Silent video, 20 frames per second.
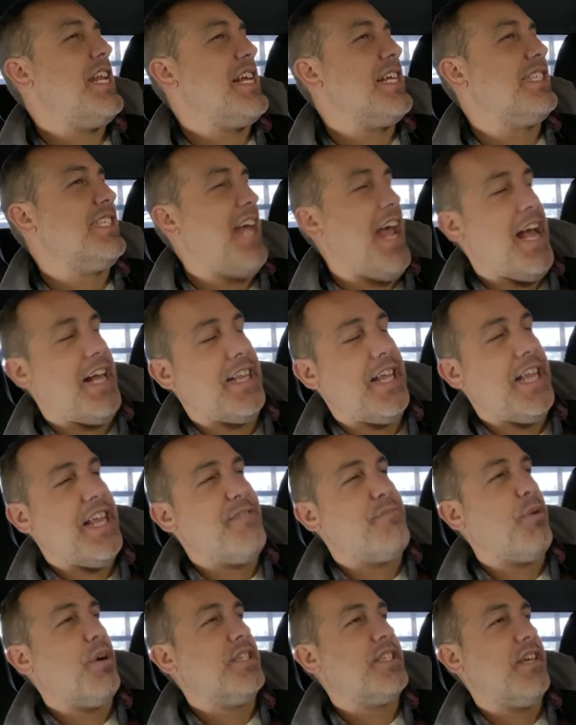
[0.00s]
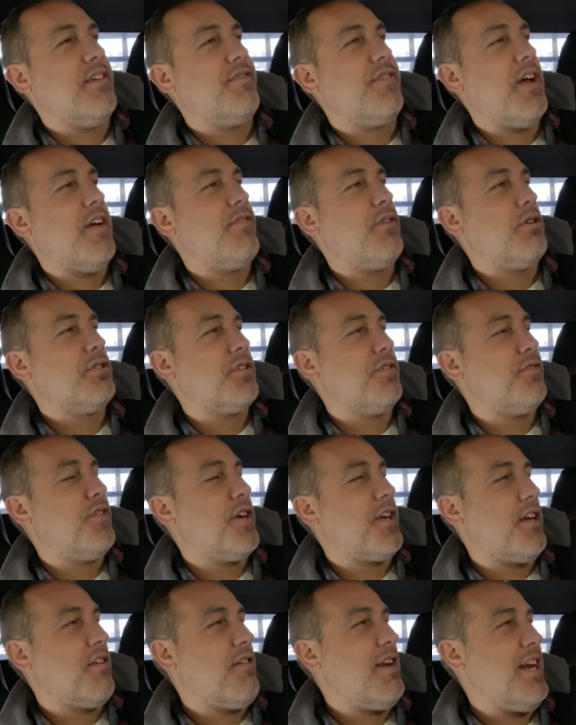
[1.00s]
exactly 11.75 volts to
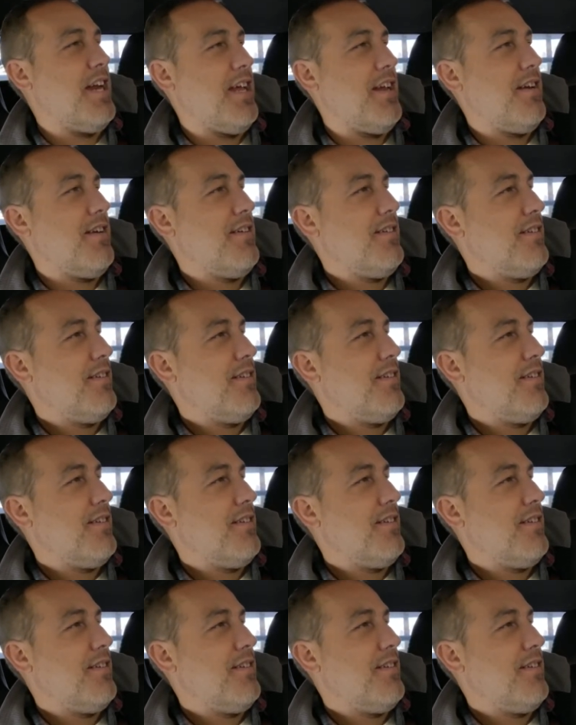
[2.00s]
fucking read it.